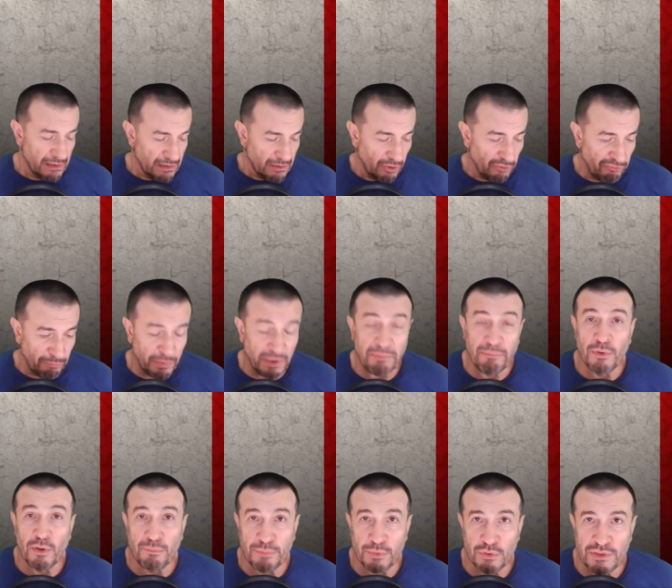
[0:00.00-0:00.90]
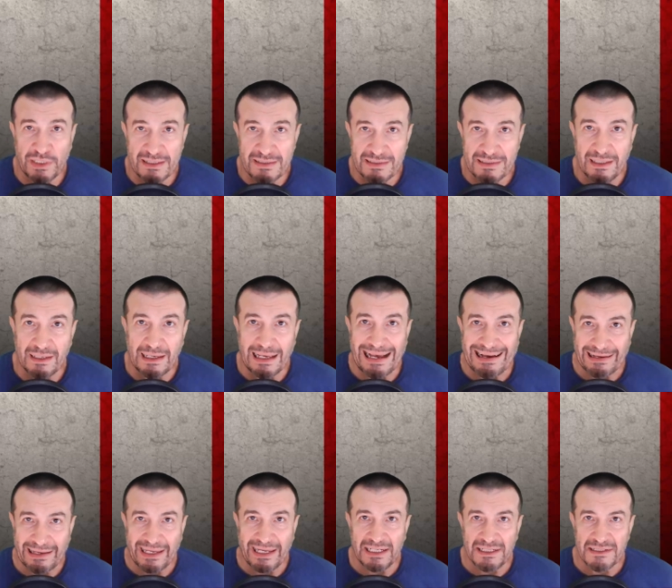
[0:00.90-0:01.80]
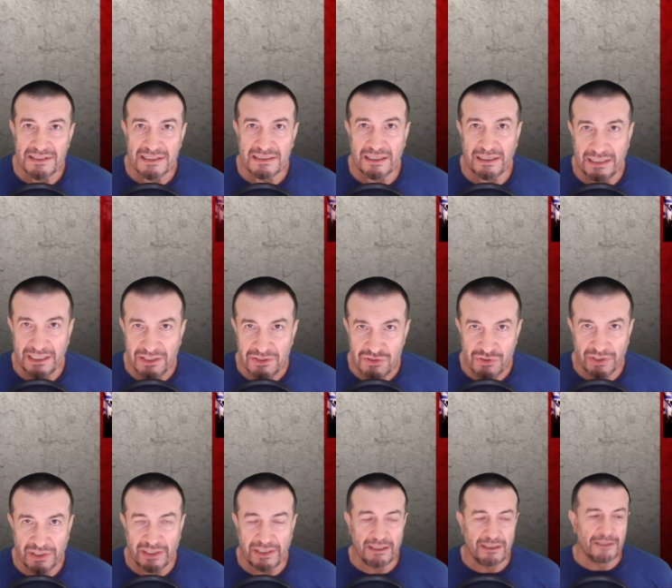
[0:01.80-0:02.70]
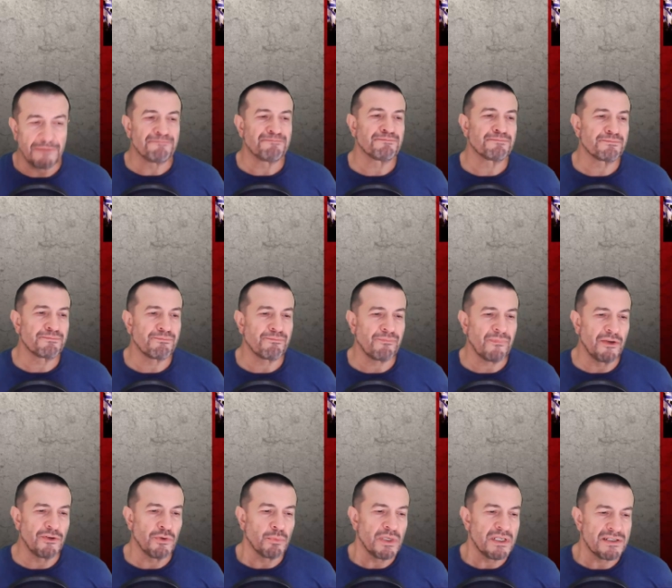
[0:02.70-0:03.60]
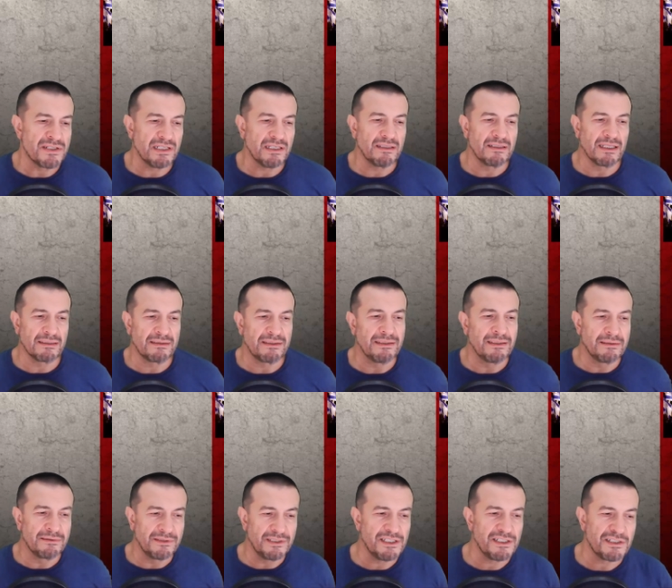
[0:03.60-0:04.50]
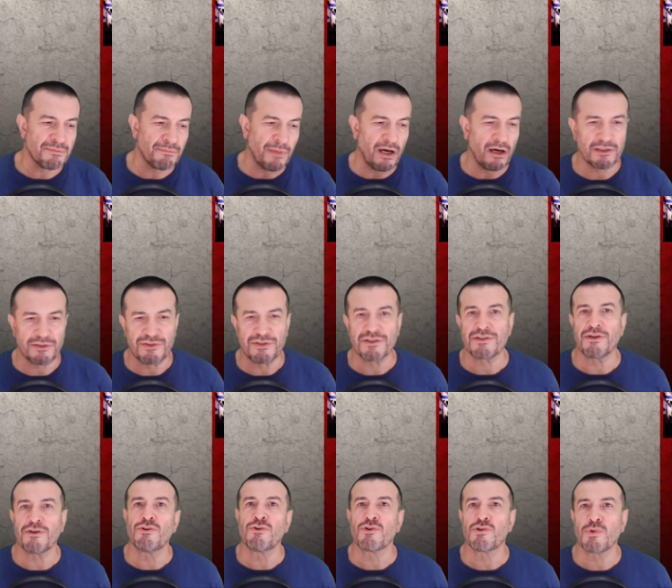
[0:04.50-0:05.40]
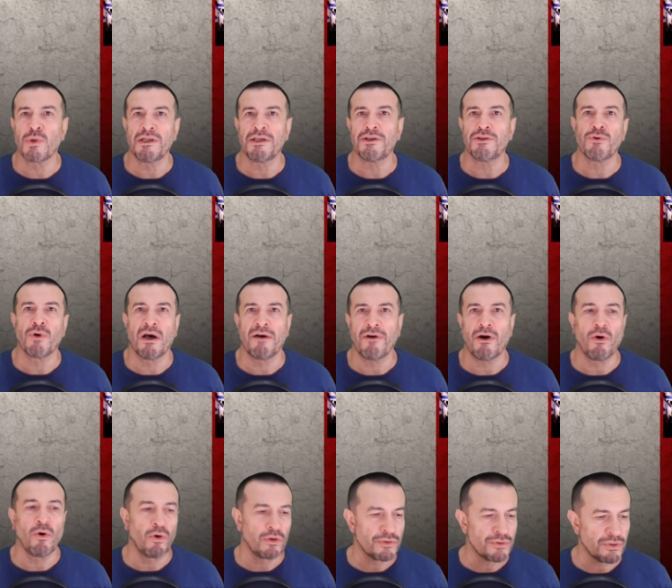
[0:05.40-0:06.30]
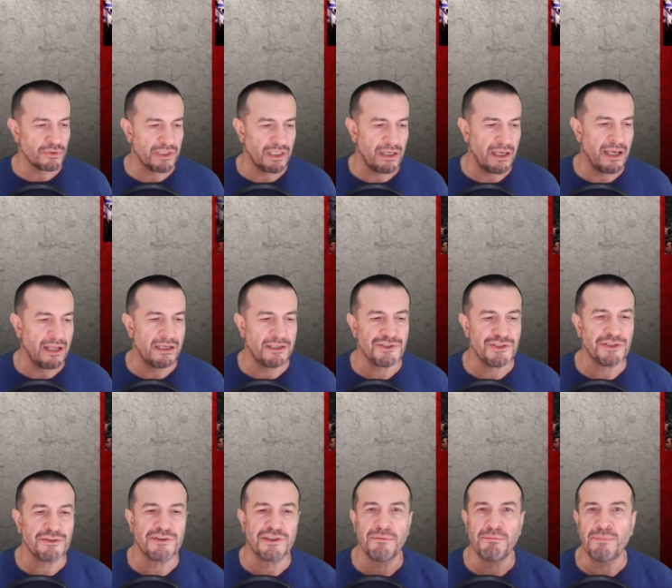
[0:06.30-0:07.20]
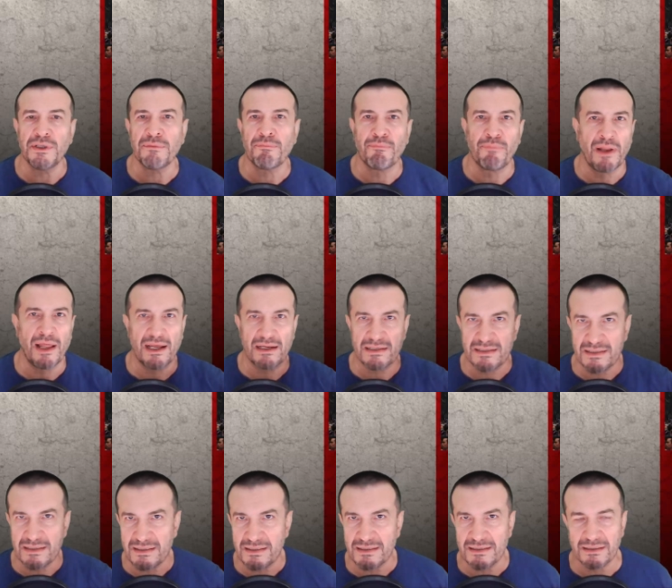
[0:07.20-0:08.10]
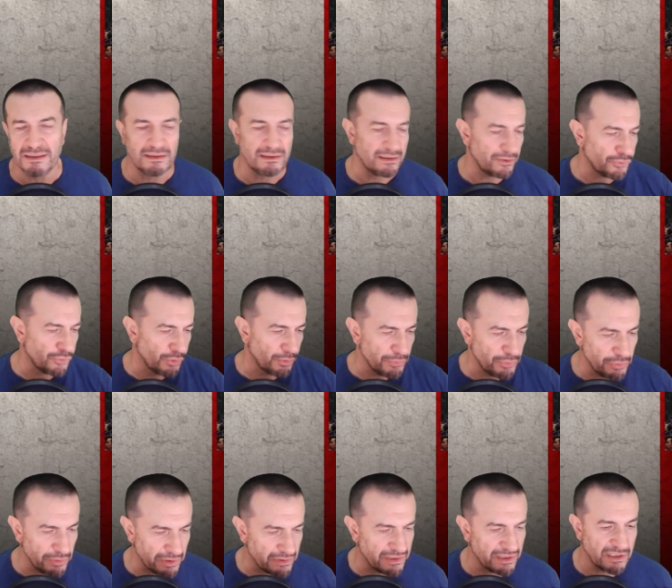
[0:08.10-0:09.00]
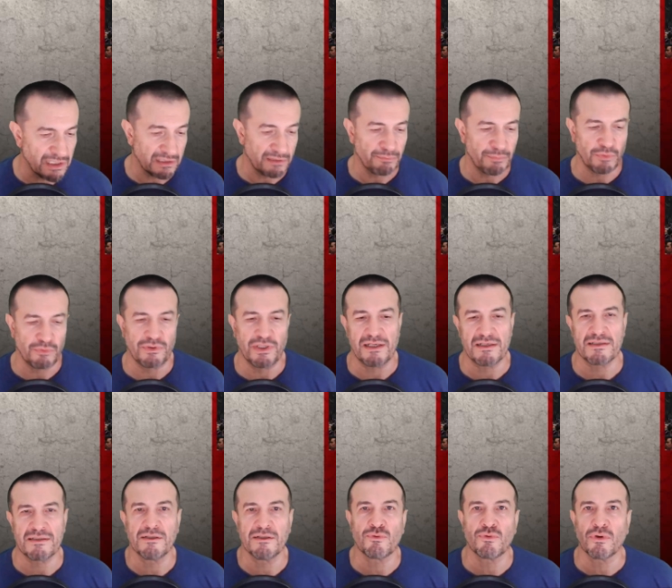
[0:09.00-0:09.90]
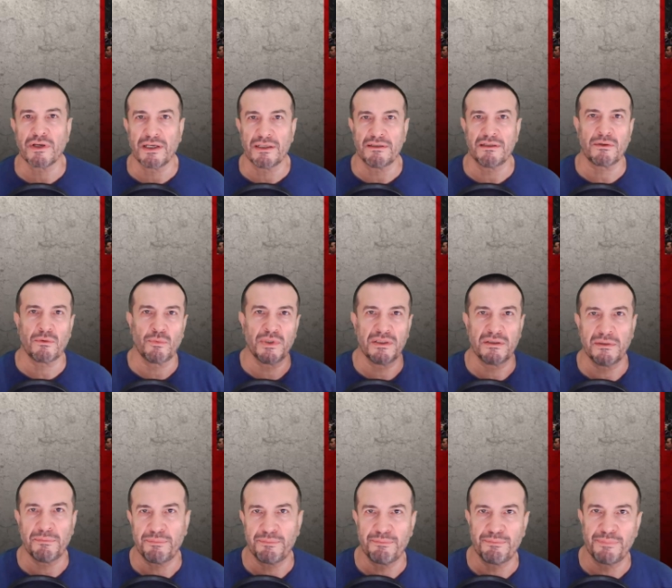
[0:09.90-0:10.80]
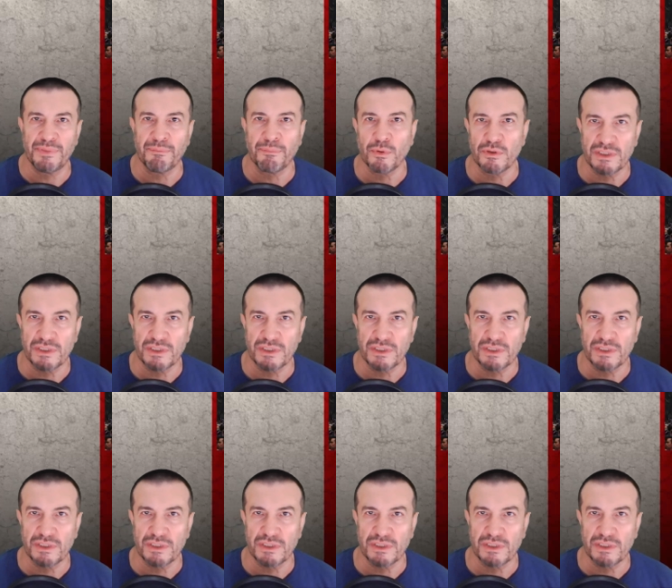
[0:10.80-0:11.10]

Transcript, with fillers: of people protesting against Israel, you will see that in these marches usually you have also the LGTB plus community that protest together with people